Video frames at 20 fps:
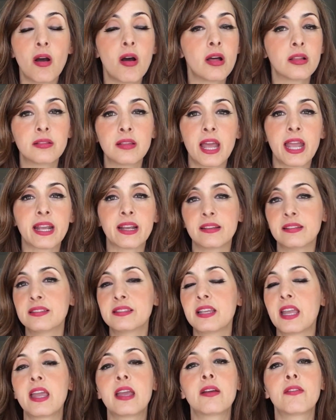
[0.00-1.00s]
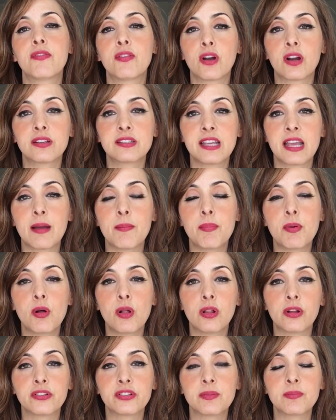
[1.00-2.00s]
on like a steak, for
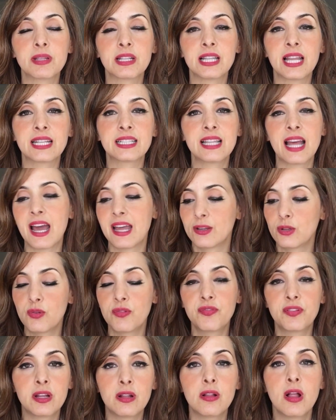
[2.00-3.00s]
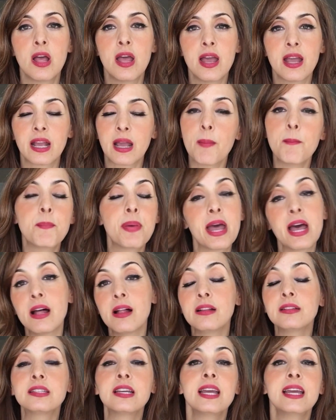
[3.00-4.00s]
example, or something like that. And you feel
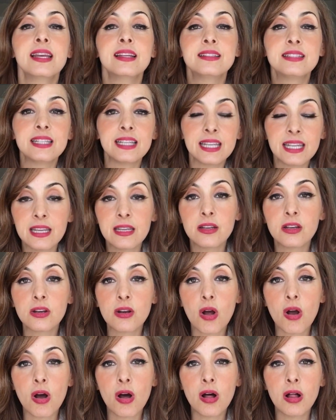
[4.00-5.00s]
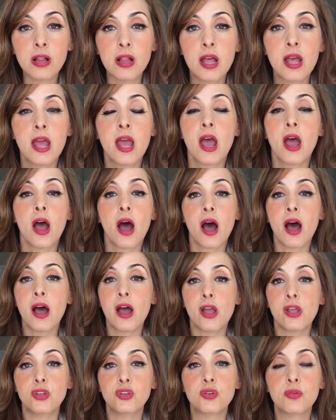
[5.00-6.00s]
compelled to eat it all.
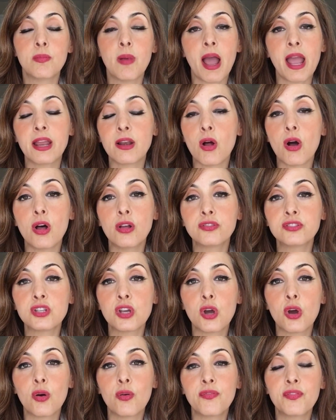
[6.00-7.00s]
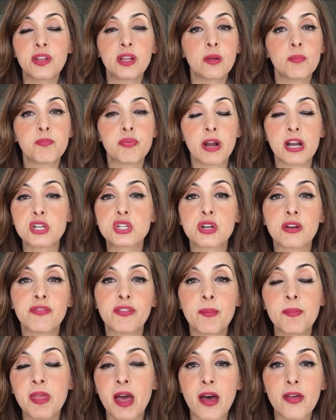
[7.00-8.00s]
You might also feel pressure
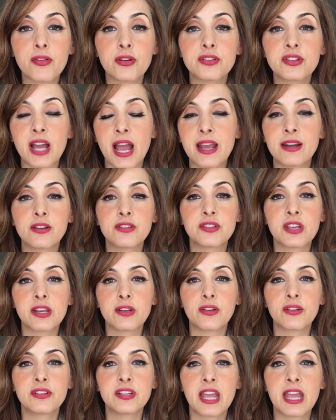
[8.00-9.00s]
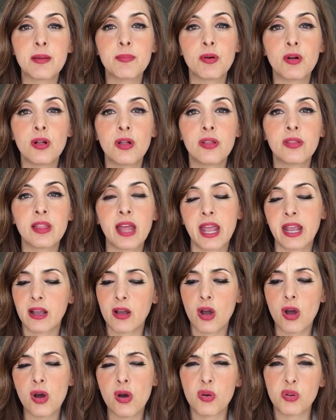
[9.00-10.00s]
from the other diners at your table,
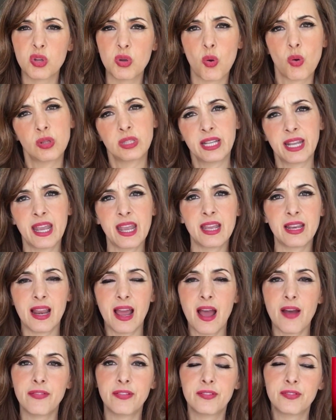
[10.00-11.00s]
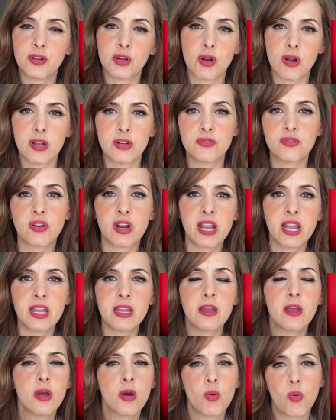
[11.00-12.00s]
like, oh, you only ate half of your
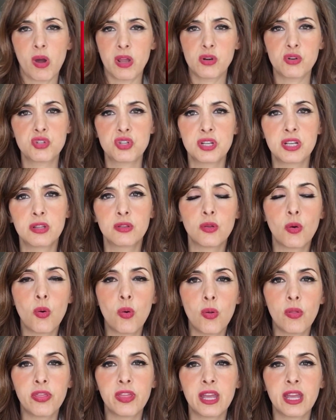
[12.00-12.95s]
entree? Why don't you eat the whole